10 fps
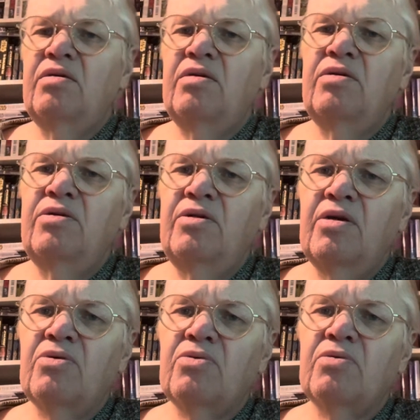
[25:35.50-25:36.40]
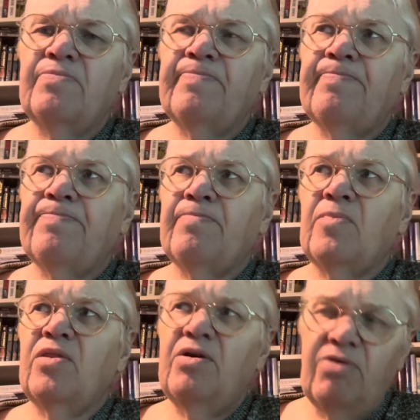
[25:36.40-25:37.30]
You know,
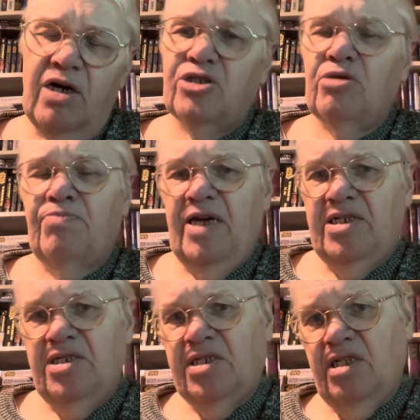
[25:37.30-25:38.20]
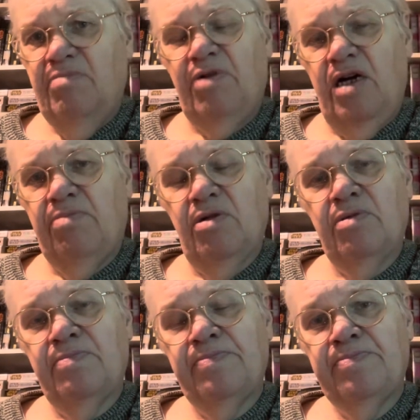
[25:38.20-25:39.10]
there are some places in the Bible,
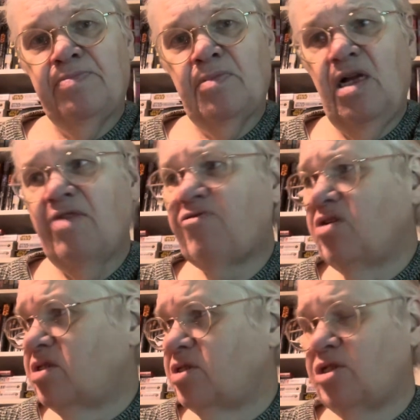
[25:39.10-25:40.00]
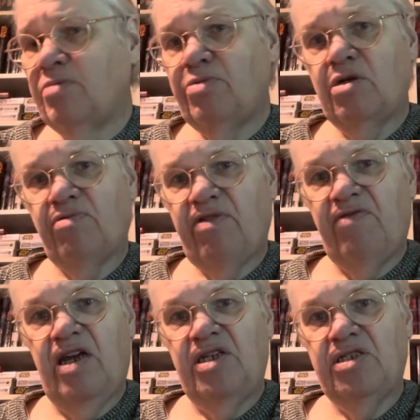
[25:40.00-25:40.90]
like for instance, the book of
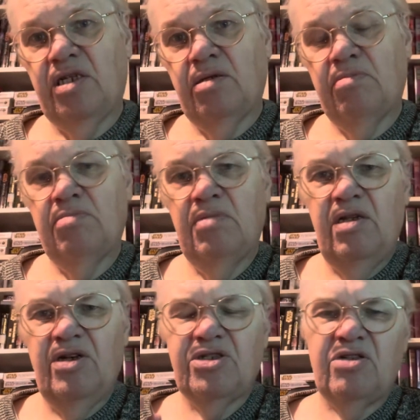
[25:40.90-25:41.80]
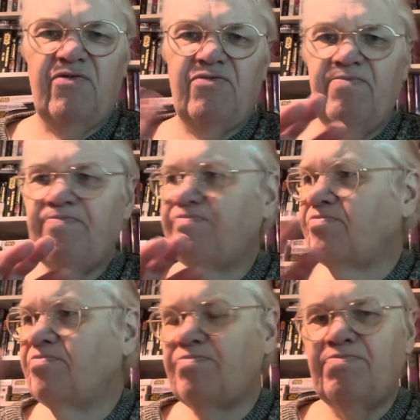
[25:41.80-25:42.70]
Revelation, lots of
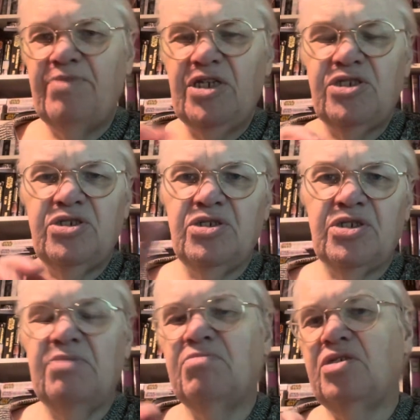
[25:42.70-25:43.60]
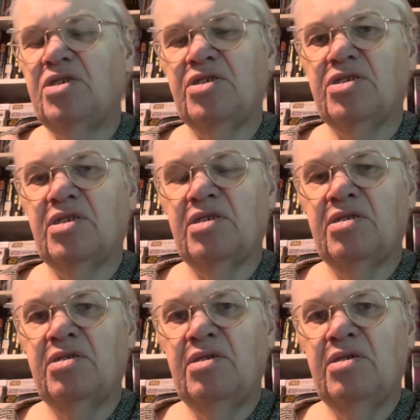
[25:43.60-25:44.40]
pictures, images and